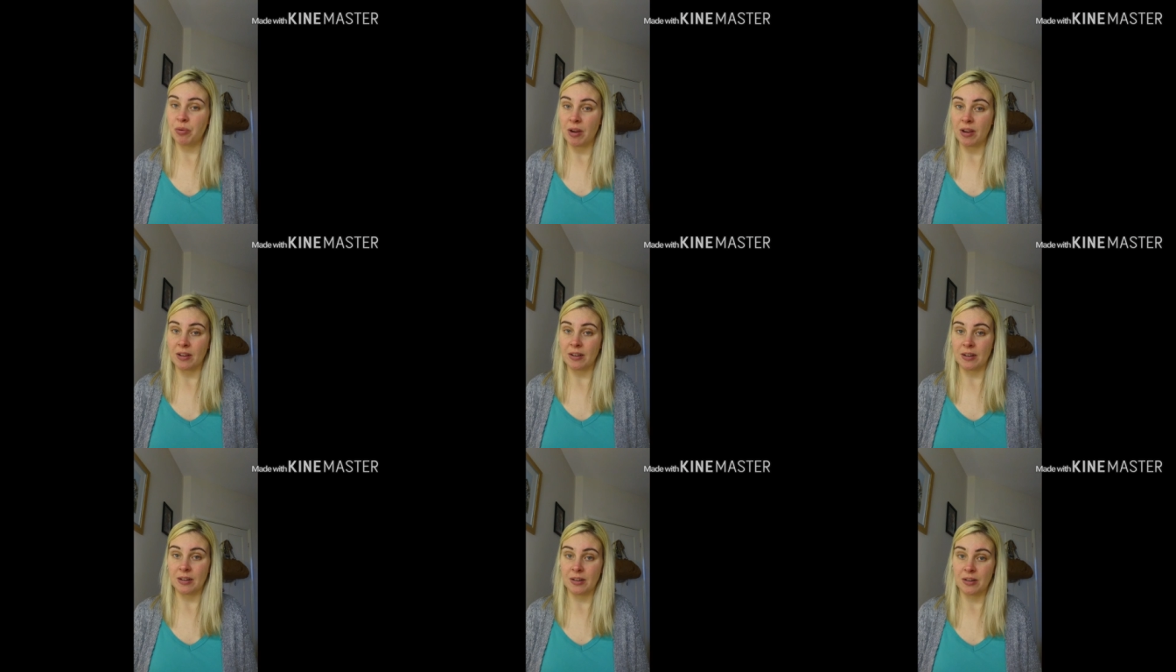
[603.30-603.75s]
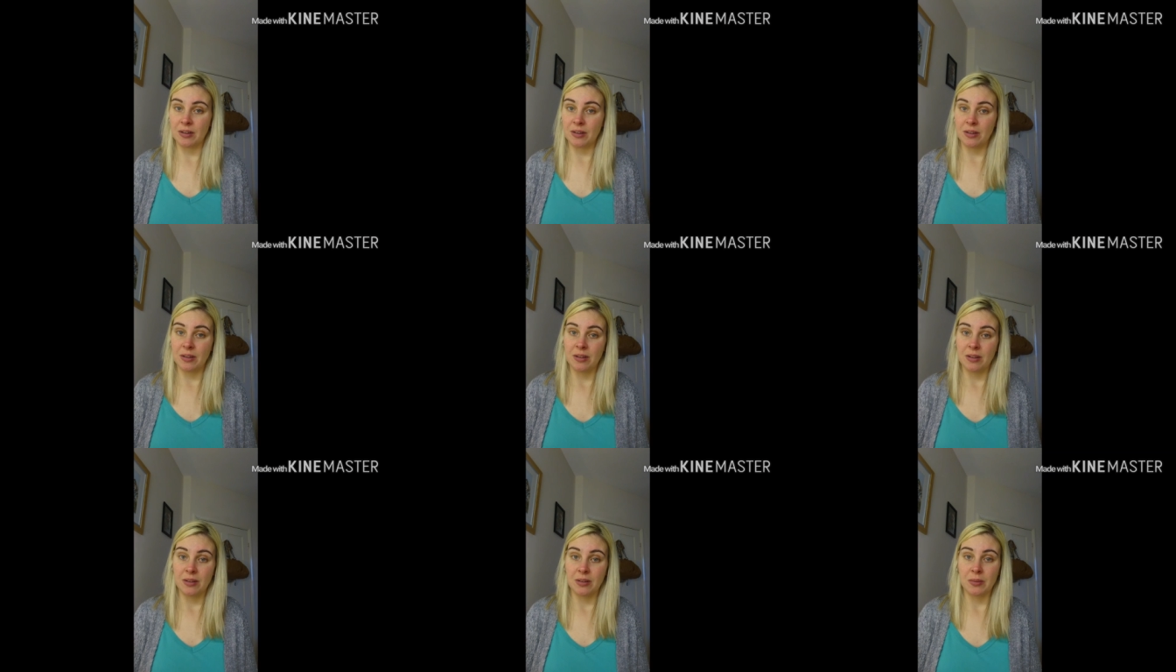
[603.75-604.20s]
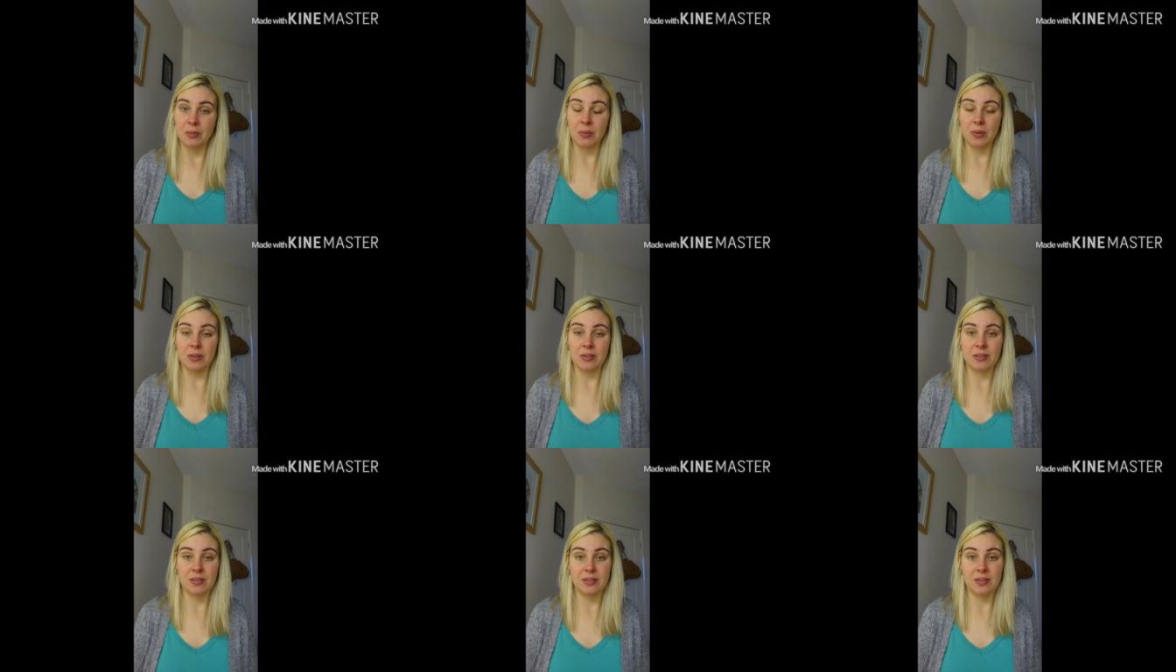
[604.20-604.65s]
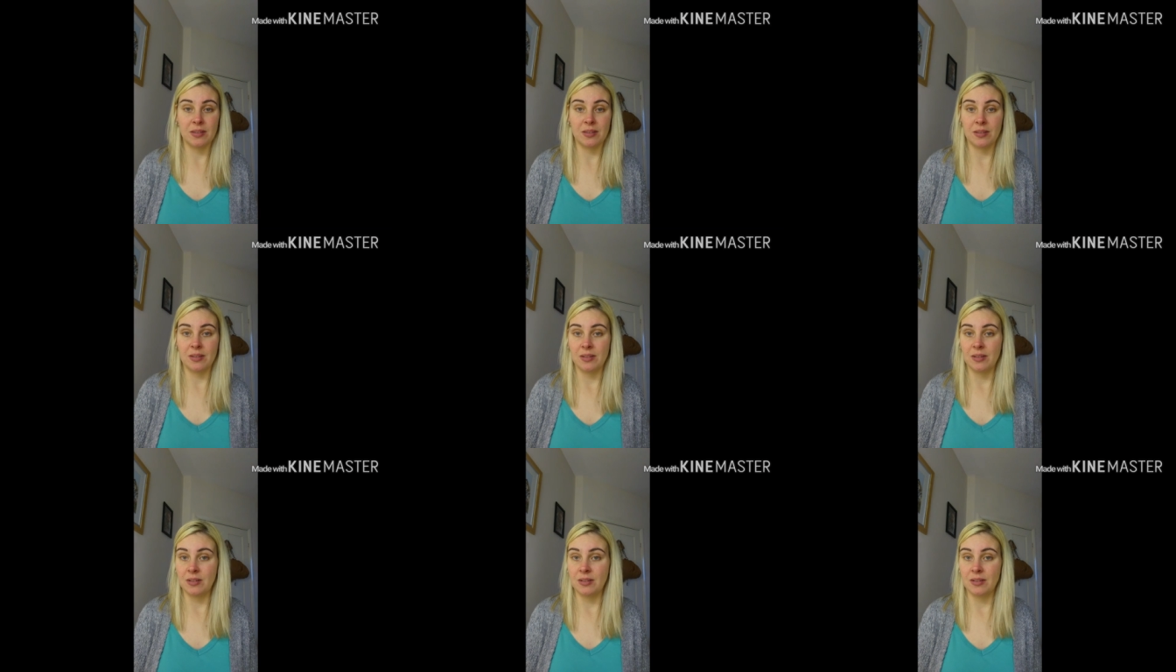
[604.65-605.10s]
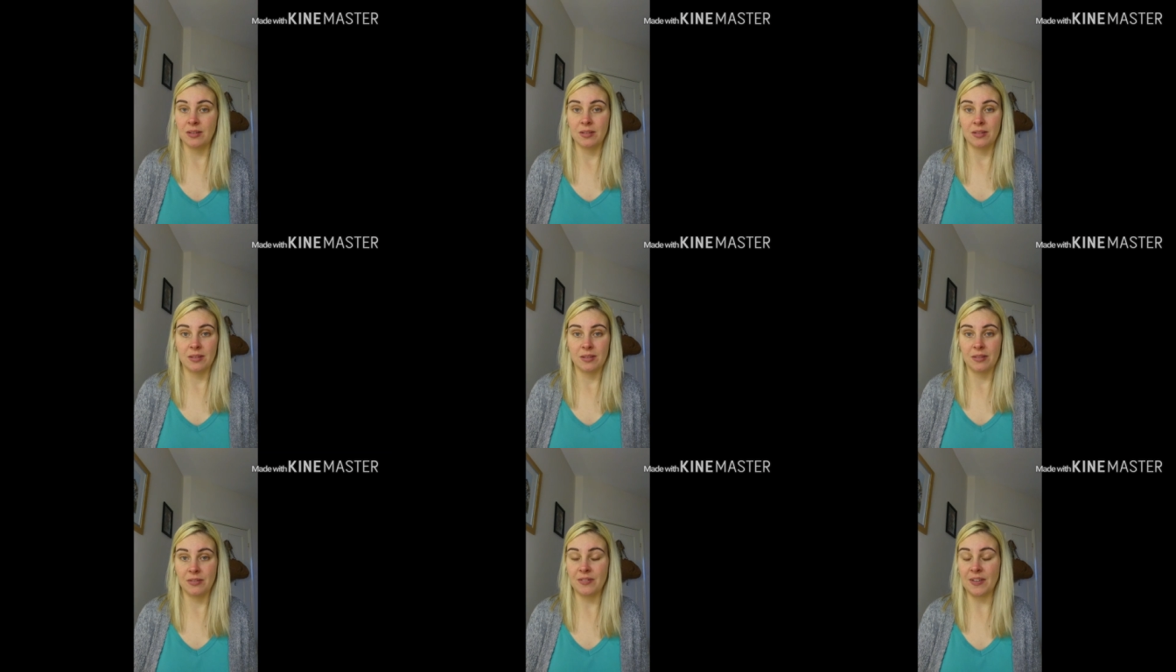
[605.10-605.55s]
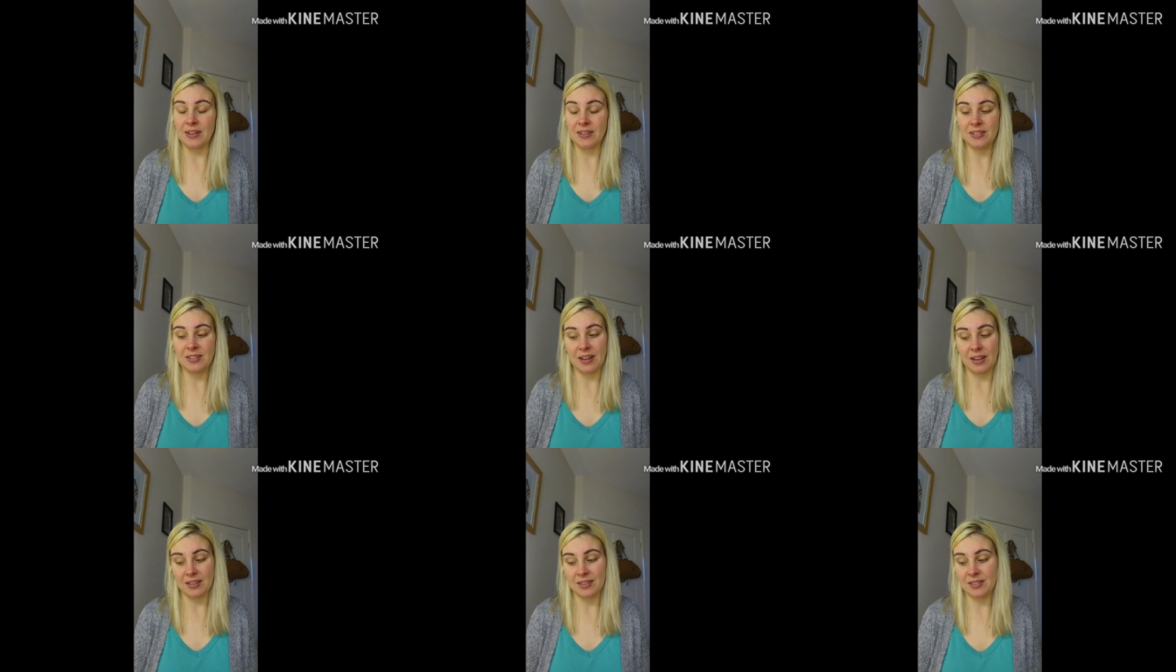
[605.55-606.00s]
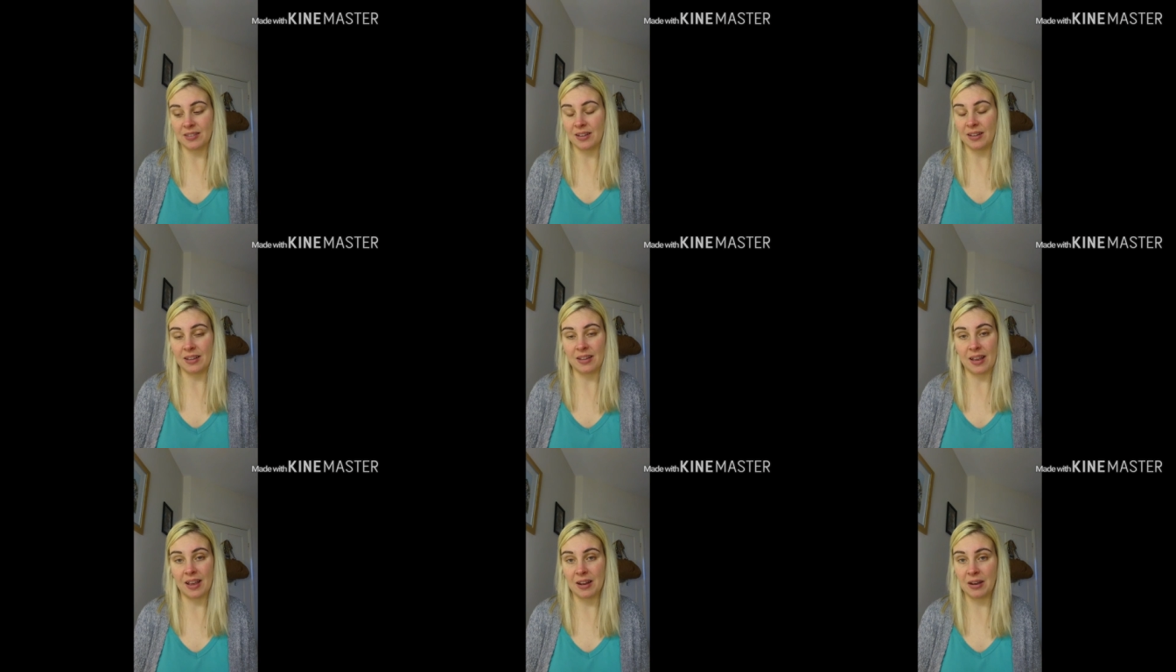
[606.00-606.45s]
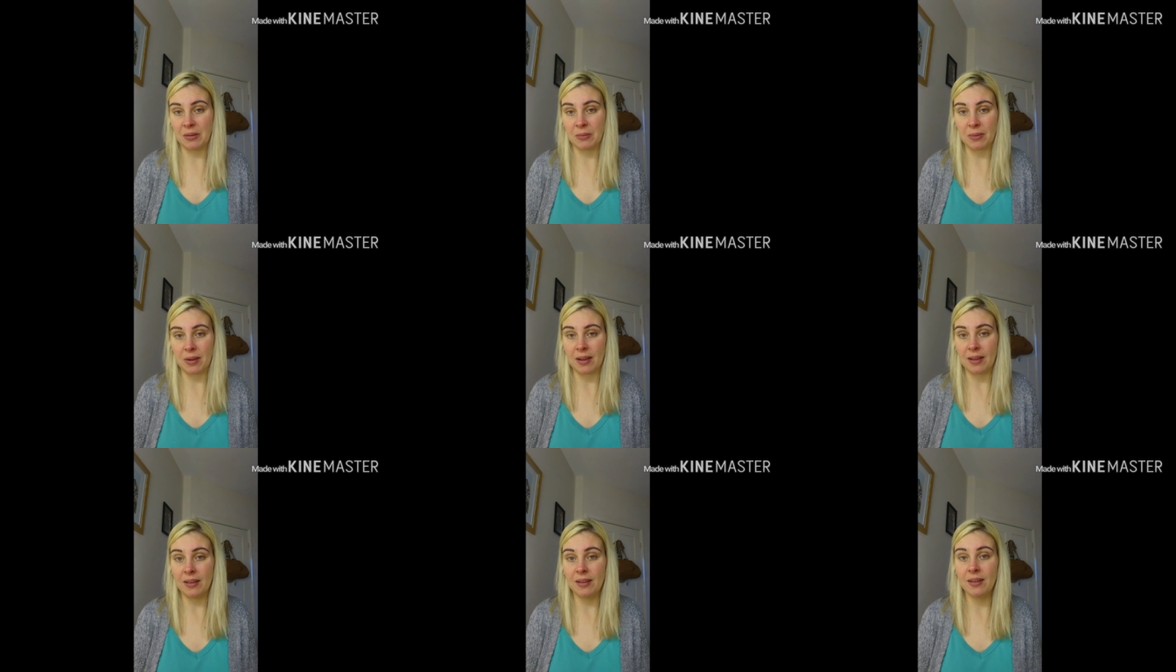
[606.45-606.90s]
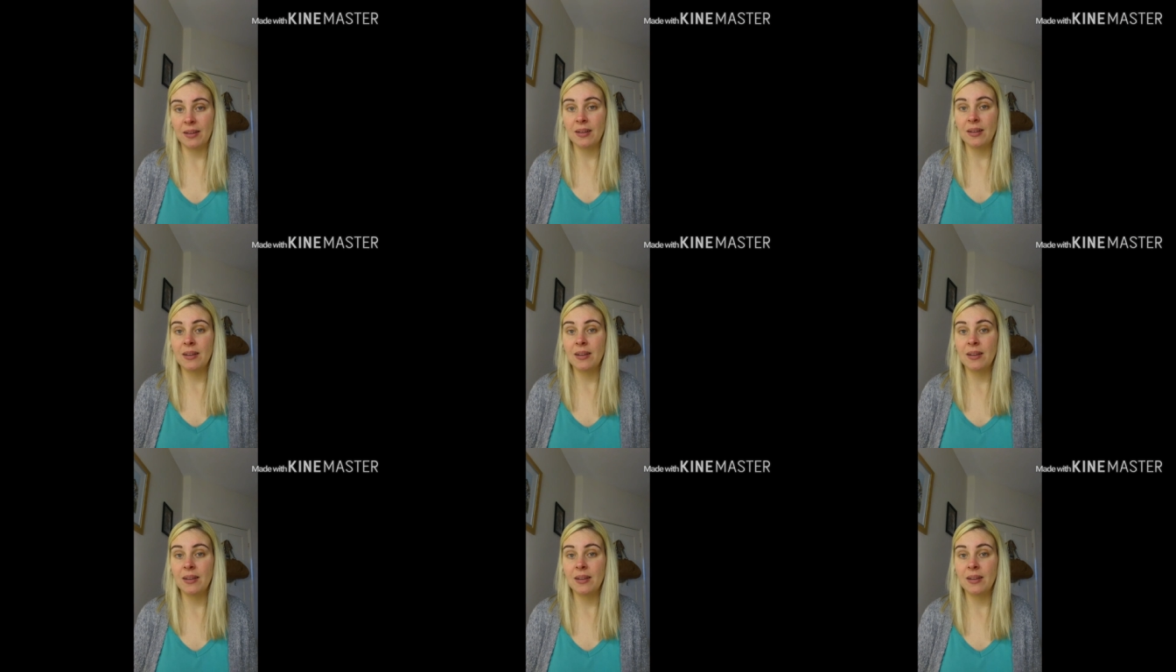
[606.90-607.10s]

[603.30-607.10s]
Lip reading: pregnant was fantastic anyway,